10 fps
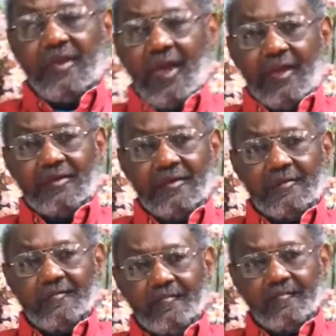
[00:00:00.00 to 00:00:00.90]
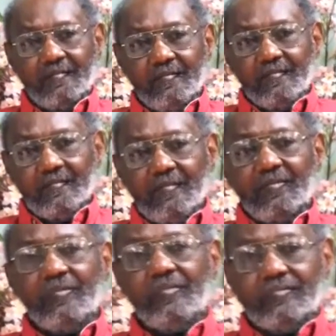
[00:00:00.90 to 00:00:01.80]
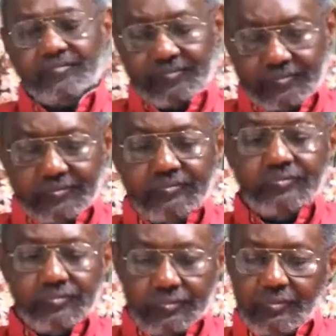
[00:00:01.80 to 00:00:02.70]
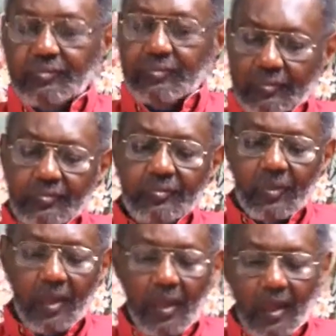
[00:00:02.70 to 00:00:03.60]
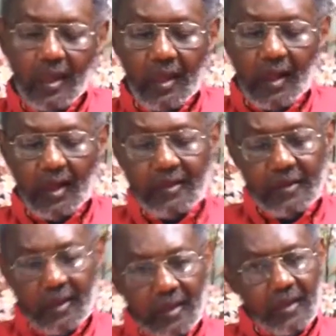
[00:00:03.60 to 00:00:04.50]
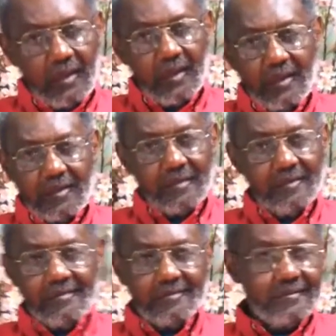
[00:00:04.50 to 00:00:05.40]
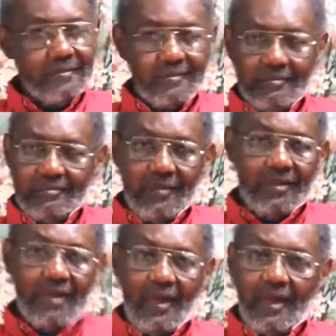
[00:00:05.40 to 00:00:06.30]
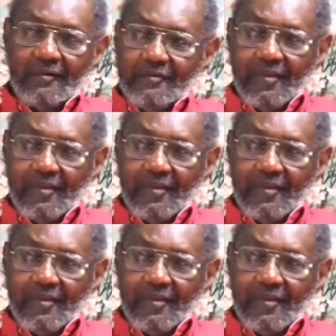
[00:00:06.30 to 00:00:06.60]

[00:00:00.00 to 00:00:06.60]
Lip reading: So was there a choreographer who helped y'all with your steps? Who was that person? And how many hours did you have to spend learning all those dances?